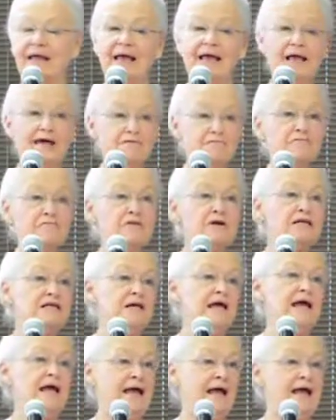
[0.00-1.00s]
every
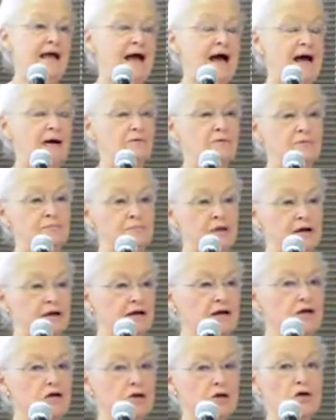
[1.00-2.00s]
day I would bring
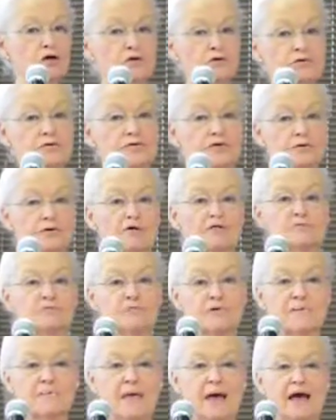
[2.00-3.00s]
a huge
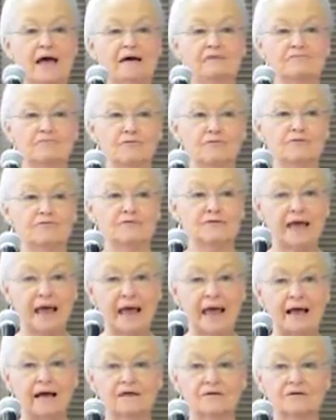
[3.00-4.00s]
grocery bag full of
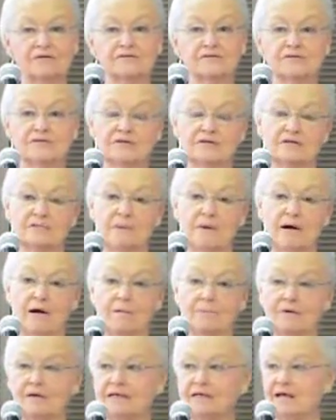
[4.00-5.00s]
kale to the
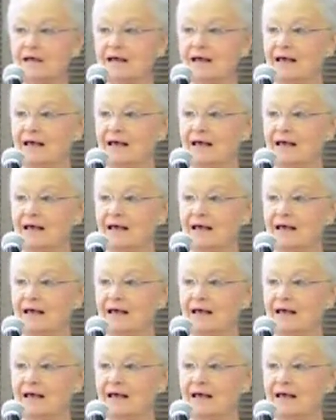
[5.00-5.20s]
department,